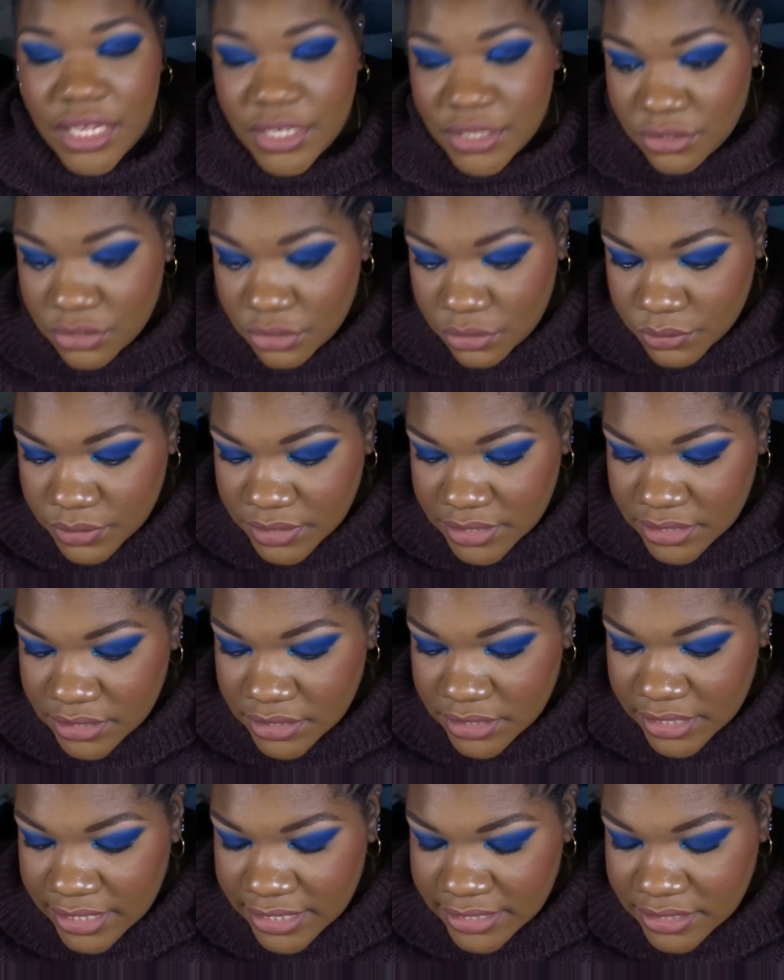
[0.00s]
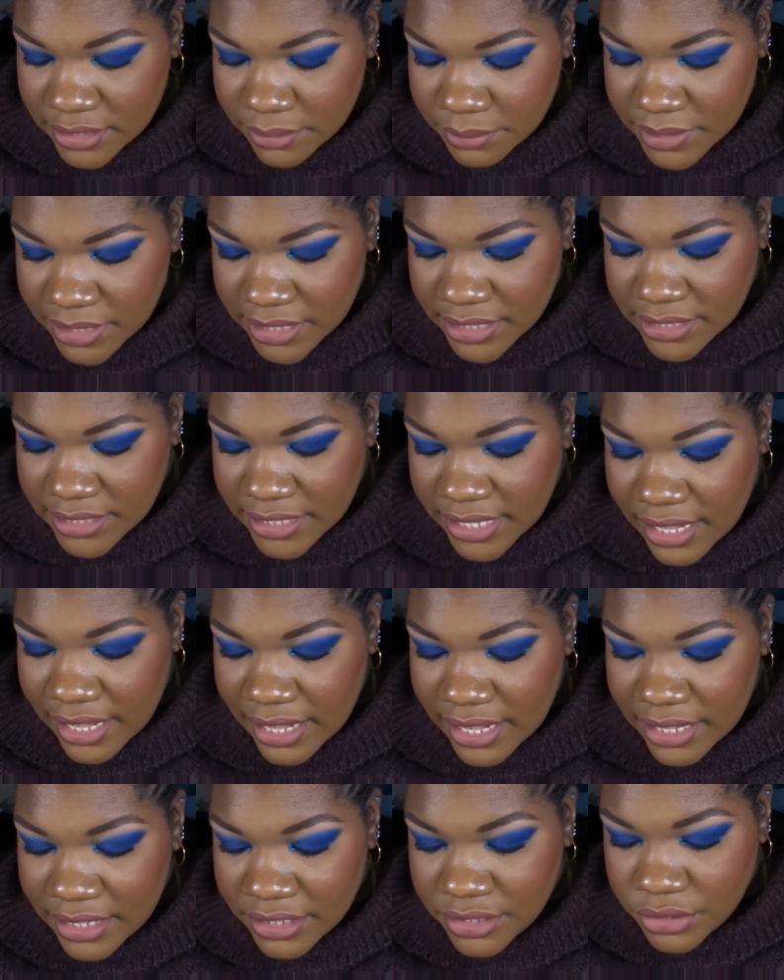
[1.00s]
So since the last update
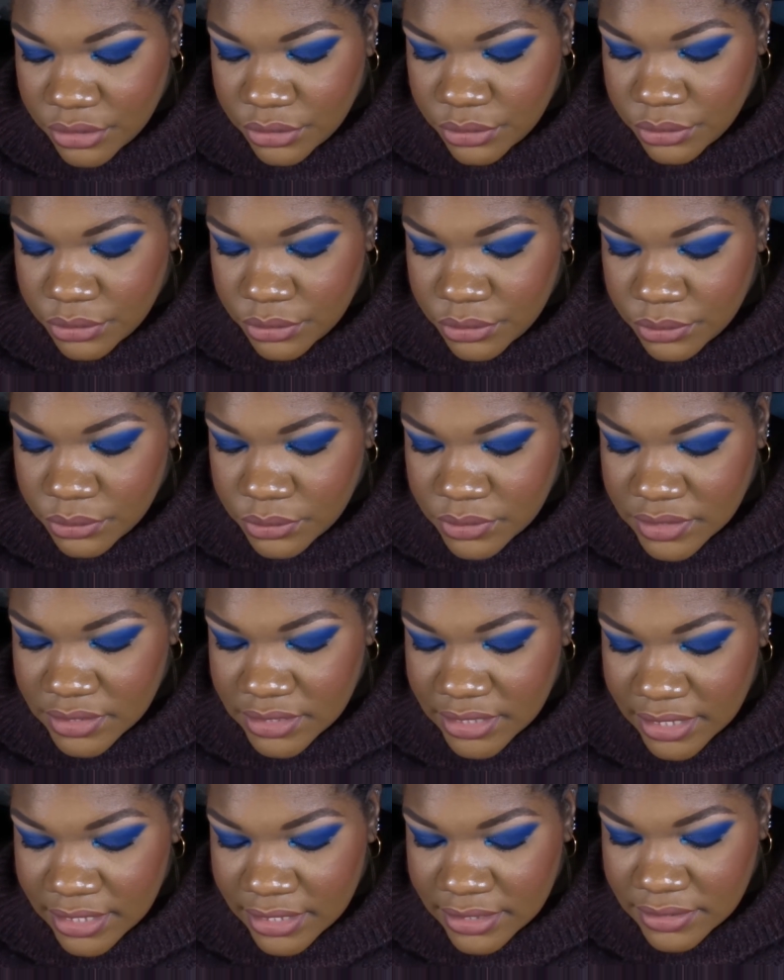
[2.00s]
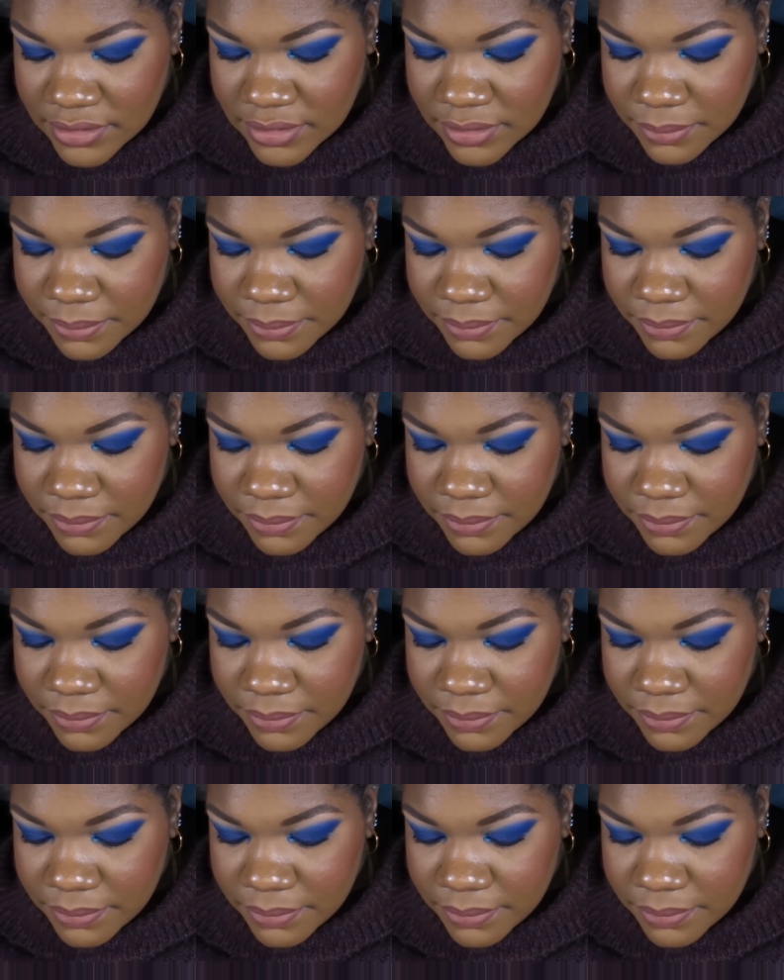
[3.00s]
I used it